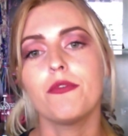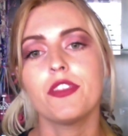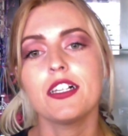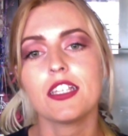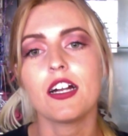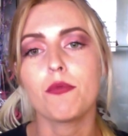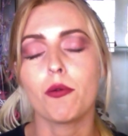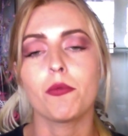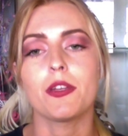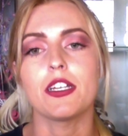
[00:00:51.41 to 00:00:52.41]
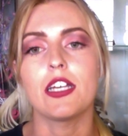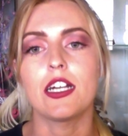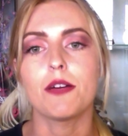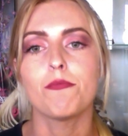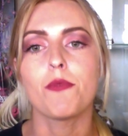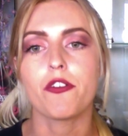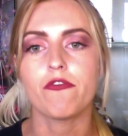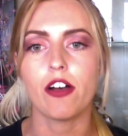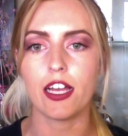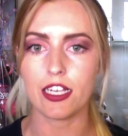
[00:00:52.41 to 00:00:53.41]
things that I'll probably end up
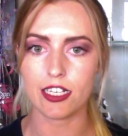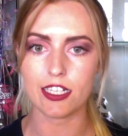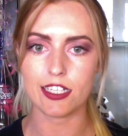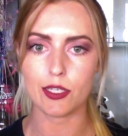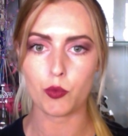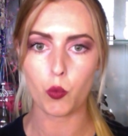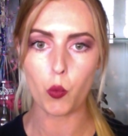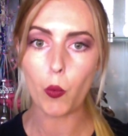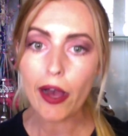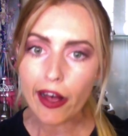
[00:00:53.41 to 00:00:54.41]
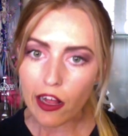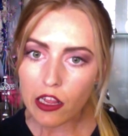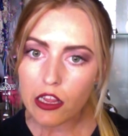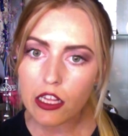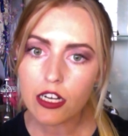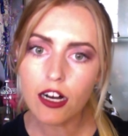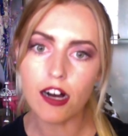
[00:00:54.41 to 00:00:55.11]
modifying as well.